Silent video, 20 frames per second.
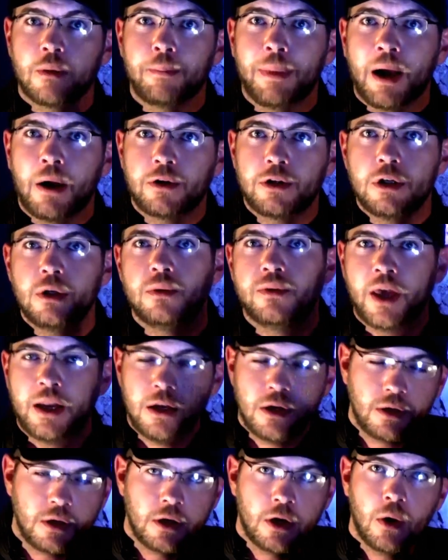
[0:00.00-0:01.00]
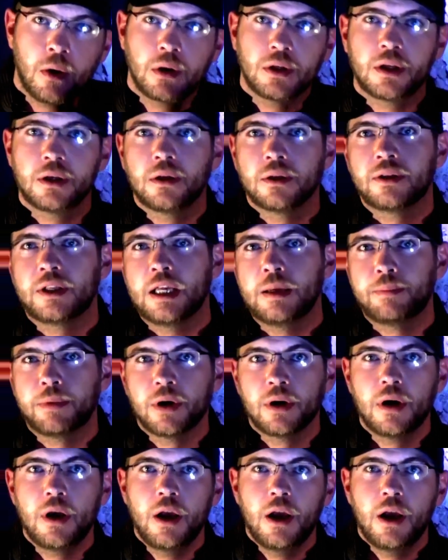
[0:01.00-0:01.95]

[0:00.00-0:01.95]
about you, then you can go a little deeper,